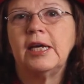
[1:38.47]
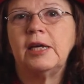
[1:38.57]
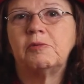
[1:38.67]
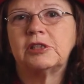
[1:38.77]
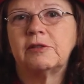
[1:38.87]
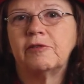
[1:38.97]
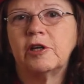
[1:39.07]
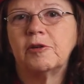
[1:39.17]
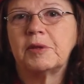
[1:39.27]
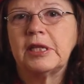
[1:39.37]
It was
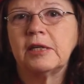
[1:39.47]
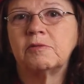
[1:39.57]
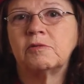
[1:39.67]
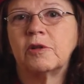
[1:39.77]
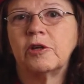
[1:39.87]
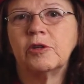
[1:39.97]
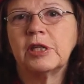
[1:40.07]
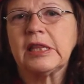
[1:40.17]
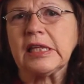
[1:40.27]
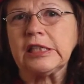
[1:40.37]
developed then. The only
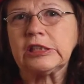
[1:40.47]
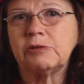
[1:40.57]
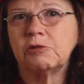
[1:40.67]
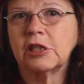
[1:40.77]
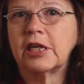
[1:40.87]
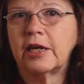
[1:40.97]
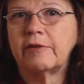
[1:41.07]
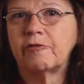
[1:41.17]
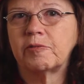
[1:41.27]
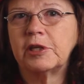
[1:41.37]
thing she really had
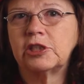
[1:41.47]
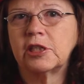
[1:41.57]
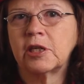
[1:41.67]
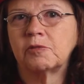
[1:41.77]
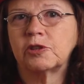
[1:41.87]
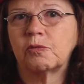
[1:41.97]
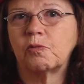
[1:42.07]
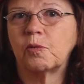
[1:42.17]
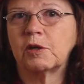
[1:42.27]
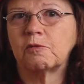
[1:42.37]
information on was
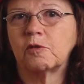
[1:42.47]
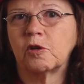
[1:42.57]
what